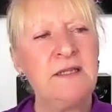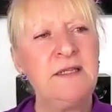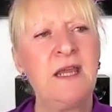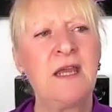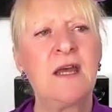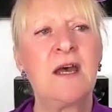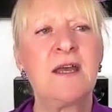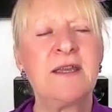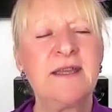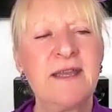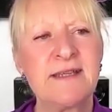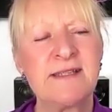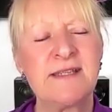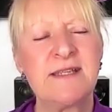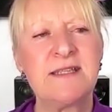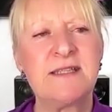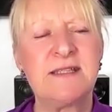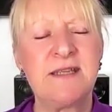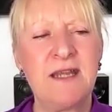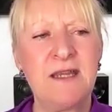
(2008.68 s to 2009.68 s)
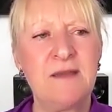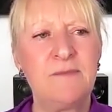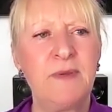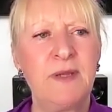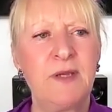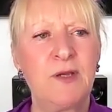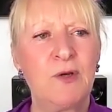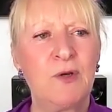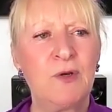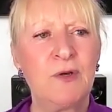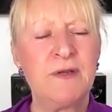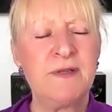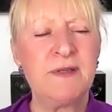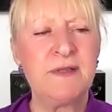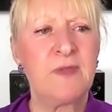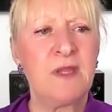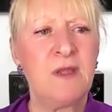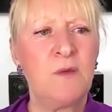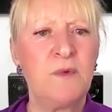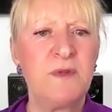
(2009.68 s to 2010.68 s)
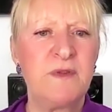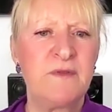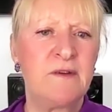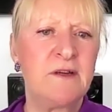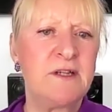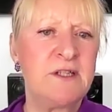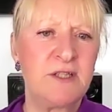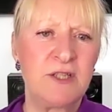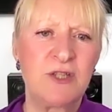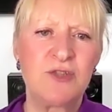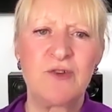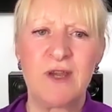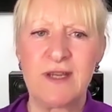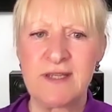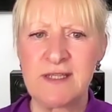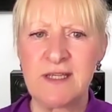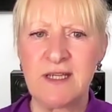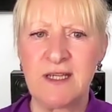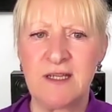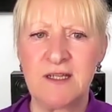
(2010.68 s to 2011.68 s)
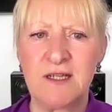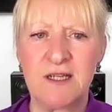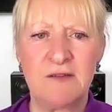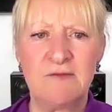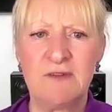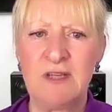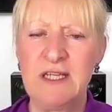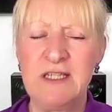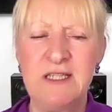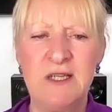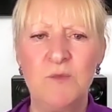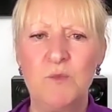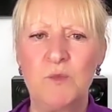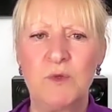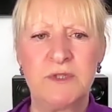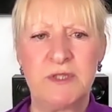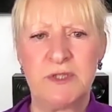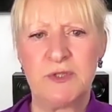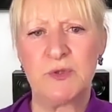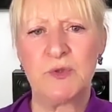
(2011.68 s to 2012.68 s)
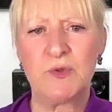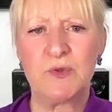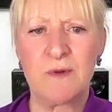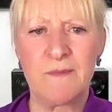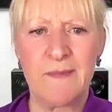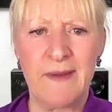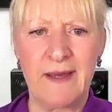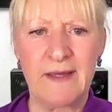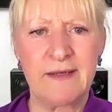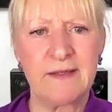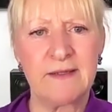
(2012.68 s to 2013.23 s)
Yeah, I guess it did, because it was very distressing and I really didn't want to talk about